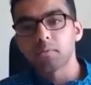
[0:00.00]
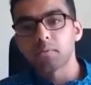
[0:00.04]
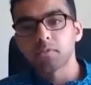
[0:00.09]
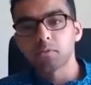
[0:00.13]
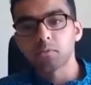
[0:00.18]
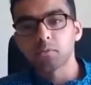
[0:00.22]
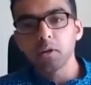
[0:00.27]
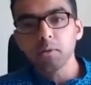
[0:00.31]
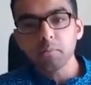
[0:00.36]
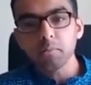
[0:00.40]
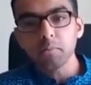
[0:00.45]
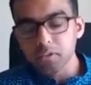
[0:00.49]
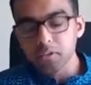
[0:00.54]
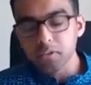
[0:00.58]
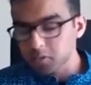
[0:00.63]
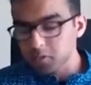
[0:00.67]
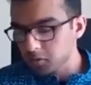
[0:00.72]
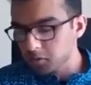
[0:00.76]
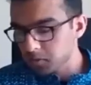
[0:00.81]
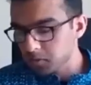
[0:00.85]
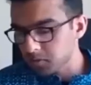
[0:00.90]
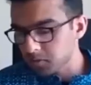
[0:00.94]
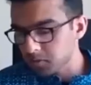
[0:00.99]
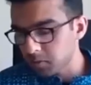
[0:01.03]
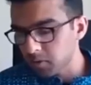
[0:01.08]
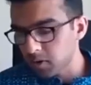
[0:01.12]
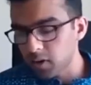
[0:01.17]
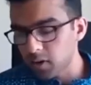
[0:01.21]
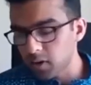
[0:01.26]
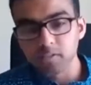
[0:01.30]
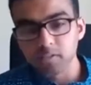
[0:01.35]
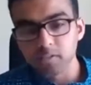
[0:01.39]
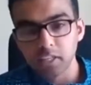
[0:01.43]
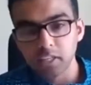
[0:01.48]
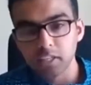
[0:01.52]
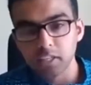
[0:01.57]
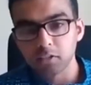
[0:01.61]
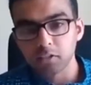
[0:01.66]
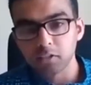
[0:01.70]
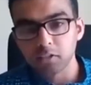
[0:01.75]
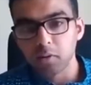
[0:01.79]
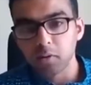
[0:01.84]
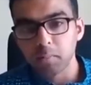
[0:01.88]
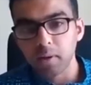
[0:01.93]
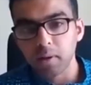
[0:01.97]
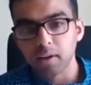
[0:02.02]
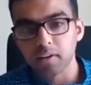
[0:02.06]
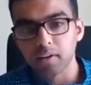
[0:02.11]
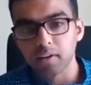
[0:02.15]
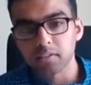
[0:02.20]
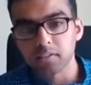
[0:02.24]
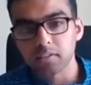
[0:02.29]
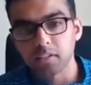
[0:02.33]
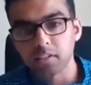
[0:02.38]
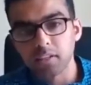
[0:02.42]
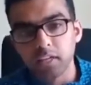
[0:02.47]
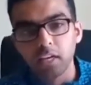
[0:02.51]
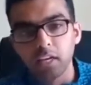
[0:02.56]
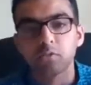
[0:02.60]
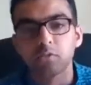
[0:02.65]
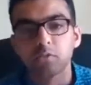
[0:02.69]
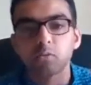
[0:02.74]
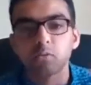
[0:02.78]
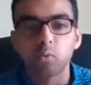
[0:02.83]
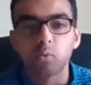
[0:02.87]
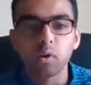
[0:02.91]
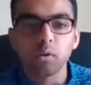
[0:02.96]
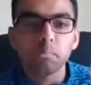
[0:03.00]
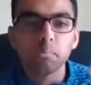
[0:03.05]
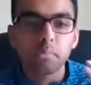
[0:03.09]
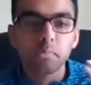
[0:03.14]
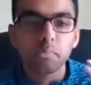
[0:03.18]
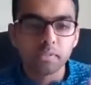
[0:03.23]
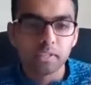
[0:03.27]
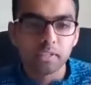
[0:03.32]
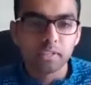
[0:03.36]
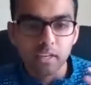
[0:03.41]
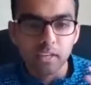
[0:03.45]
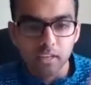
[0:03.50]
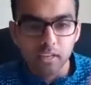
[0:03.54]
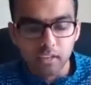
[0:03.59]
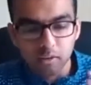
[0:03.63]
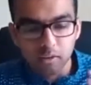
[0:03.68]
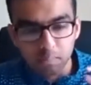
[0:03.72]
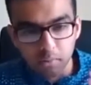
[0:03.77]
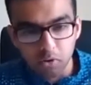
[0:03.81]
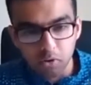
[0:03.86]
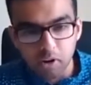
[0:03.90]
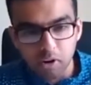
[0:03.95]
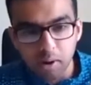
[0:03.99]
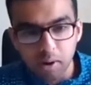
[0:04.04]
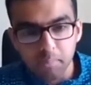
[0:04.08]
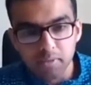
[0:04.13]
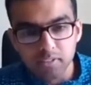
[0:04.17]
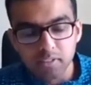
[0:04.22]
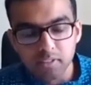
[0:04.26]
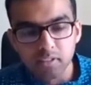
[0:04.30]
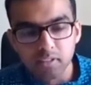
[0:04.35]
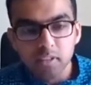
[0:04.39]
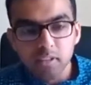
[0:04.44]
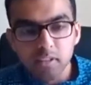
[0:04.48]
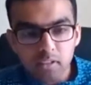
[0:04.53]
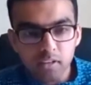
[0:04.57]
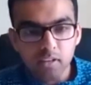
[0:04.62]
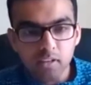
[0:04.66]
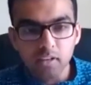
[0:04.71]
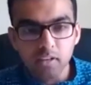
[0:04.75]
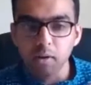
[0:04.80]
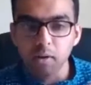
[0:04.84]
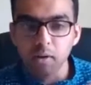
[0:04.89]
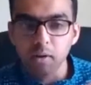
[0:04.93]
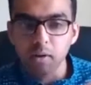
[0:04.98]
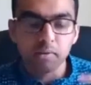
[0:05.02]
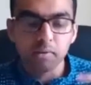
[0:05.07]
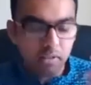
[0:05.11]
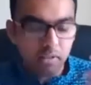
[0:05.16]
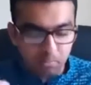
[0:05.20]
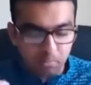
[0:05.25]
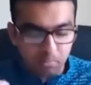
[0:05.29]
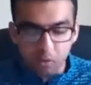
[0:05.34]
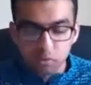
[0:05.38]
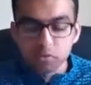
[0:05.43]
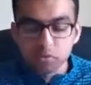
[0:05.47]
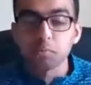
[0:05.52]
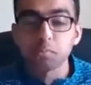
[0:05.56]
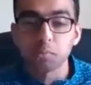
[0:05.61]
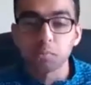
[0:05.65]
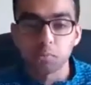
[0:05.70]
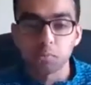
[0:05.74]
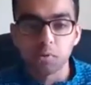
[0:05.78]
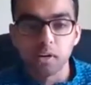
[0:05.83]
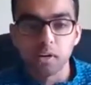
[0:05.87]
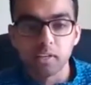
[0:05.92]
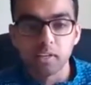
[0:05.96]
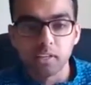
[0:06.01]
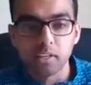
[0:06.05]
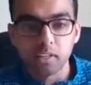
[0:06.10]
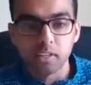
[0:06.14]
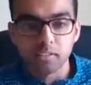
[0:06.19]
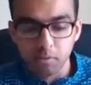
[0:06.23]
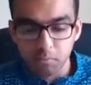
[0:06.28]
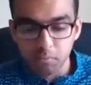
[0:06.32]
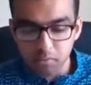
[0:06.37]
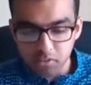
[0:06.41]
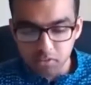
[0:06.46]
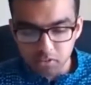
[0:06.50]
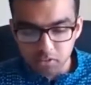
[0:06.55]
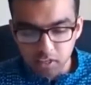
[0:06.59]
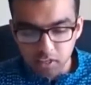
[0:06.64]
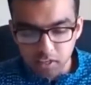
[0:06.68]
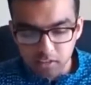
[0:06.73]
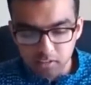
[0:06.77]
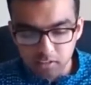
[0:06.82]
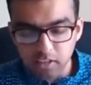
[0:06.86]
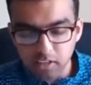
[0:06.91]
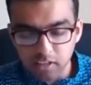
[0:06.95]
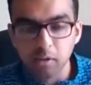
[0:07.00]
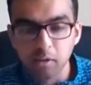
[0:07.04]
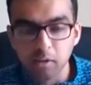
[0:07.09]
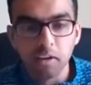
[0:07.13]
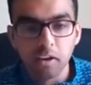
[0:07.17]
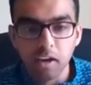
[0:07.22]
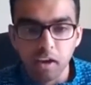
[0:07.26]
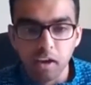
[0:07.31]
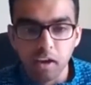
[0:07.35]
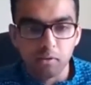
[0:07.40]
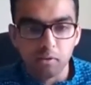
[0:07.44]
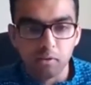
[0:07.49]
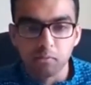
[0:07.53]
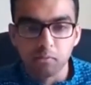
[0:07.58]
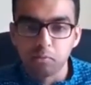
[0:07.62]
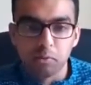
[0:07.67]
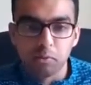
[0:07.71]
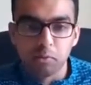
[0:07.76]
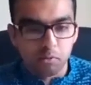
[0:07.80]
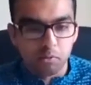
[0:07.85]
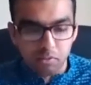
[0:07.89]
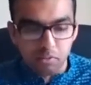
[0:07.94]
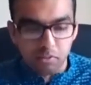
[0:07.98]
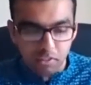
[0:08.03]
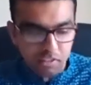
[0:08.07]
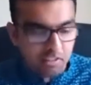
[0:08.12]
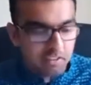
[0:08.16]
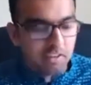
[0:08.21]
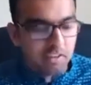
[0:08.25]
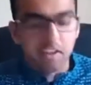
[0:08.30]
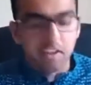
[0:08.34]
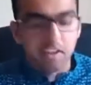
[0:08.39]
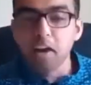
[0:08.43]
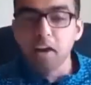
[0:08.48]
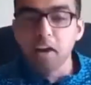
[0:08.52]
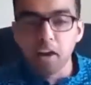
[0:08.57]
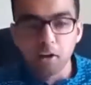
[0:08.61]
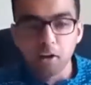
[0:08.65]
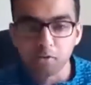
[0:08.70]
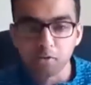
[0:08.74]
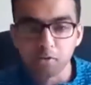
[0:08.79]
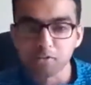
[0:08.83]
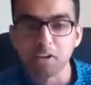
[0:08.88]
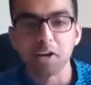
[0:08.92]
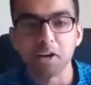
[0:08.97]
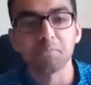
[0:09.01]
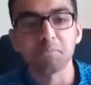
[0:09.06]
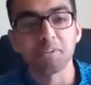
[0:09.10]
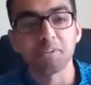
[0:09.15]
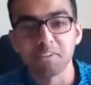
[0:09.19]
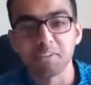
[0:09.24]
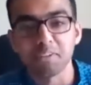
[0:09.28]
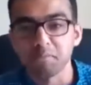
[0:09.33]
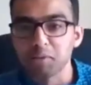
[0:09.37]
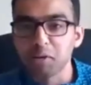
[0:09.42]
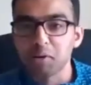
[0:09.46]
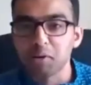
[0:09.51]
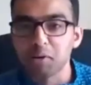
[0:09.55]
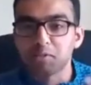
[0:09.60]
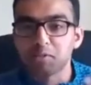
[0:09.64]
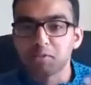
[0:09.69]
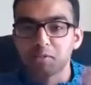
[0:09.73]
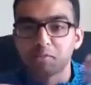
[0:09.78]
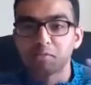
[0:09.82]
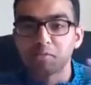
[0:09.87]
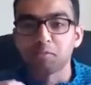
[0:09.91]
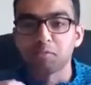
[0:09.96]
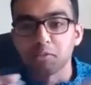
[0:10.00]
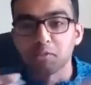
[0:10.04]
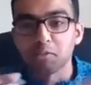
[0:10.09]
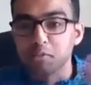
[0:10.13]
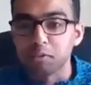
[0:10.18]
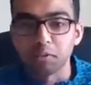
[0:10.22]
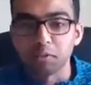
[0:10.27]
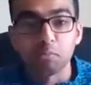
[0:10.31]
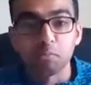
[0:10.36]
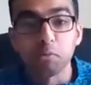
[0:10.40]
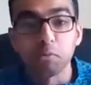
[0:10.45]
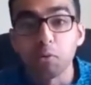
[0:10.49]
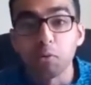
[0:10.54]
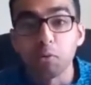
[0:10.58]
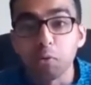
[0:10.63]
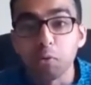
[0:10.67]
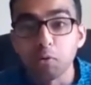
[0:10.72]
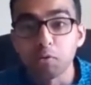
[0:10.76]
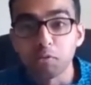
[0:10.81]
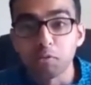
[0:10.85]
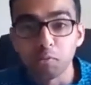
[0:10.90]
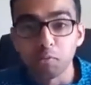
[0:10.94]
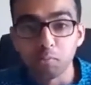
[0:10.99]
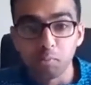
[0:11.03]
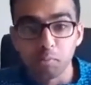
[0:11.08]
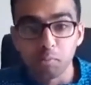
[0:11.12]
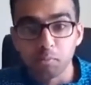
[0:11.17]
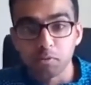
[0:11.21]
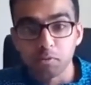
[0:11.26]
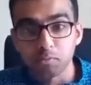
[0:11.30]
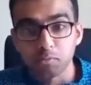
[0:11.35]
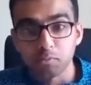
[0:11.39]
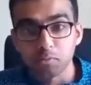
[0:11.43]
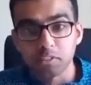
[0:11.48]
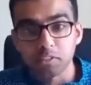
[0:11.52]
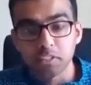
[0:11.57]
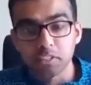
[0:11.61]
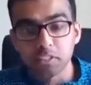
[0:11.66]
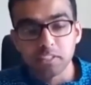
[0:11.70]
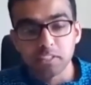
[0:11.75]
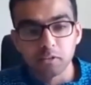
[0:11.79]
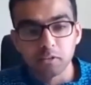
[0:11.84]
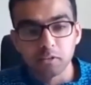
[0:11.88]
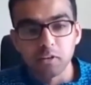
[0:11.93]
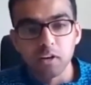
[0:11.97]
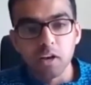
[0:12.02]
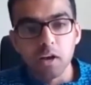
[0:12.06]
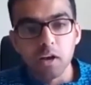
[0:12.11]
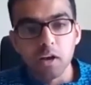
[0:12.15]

So what I'm going to do is I'm going to ask each of our panelists to engage with one particular parameter. I mean, there are multiple ideas that have been shared today, and we would need a long time to be able to explore all of them in much more detail.